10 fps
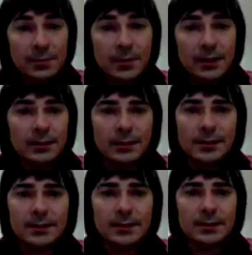emailing
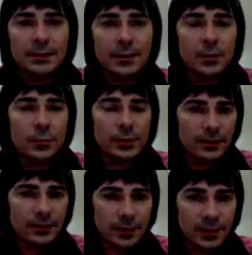list, and then you
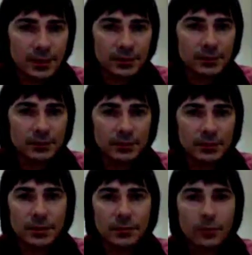would never miss
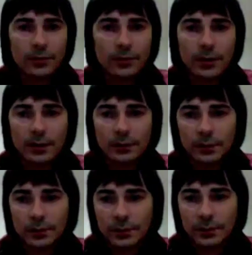whatever I
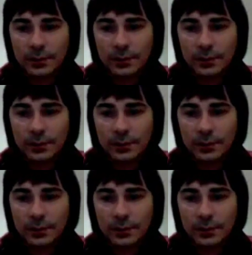would